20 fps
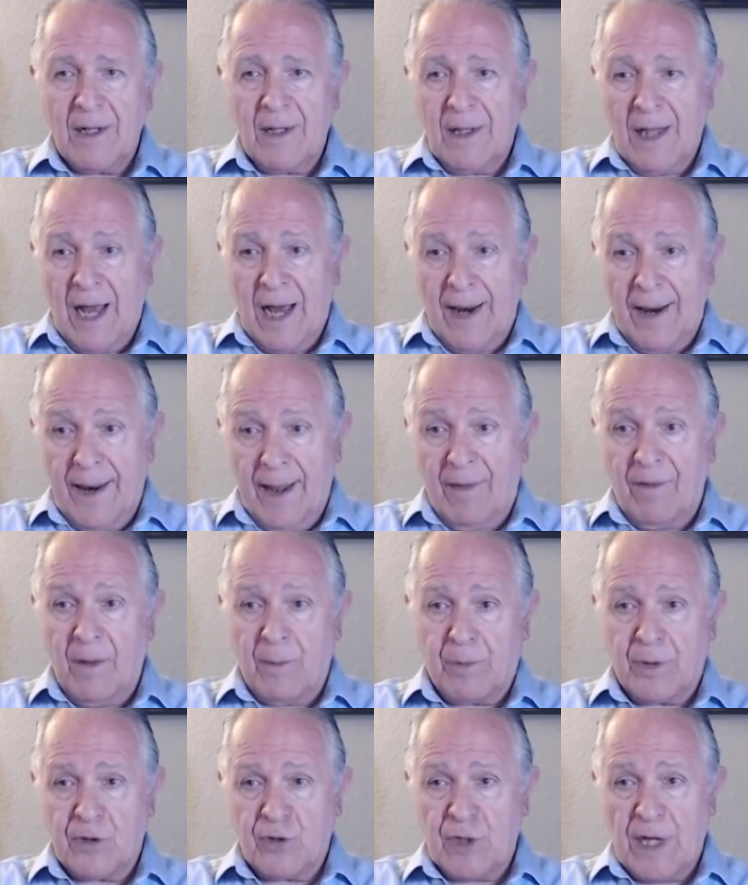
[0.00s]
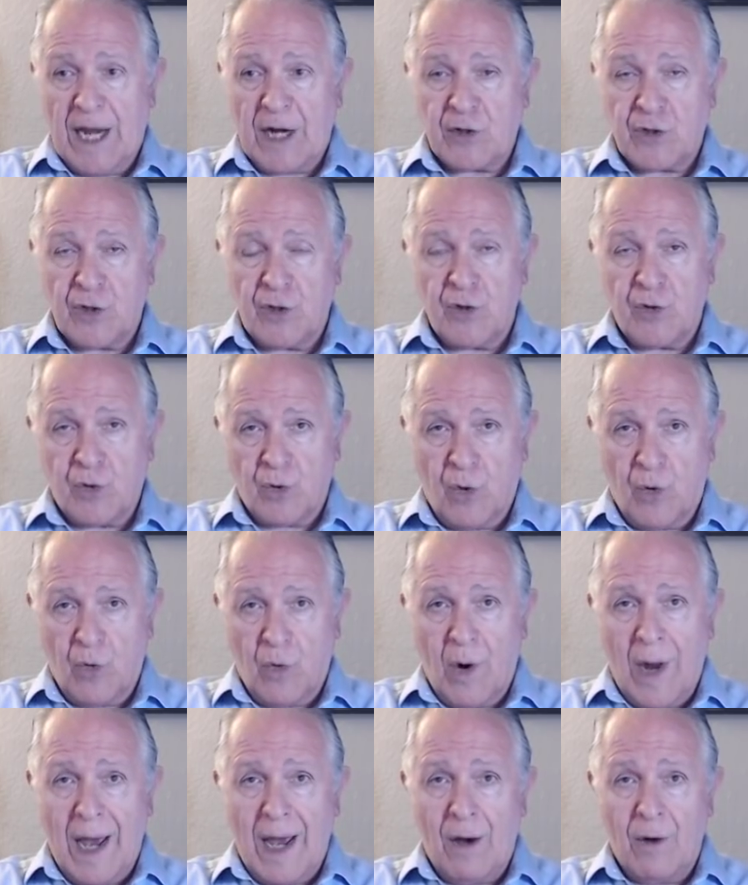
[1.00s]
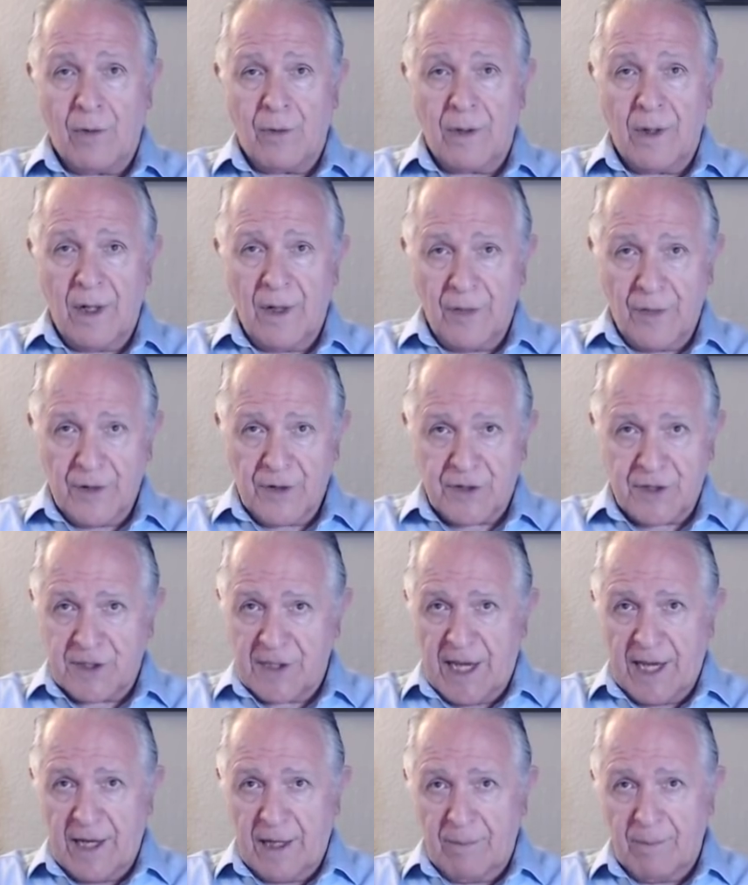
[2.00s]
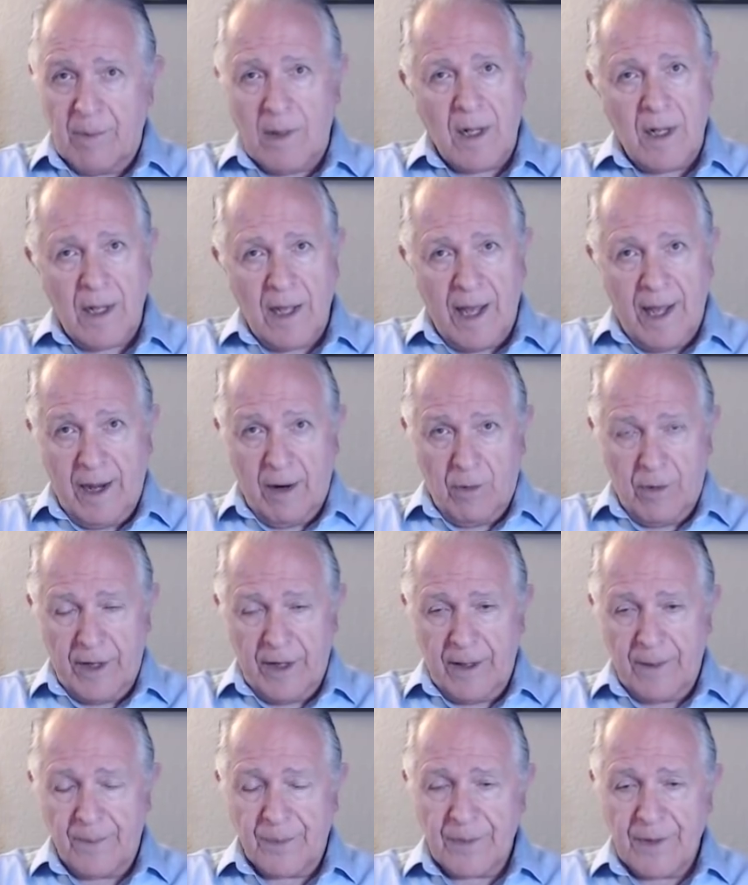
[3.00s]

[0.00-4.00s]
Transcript: another projection to around the same area.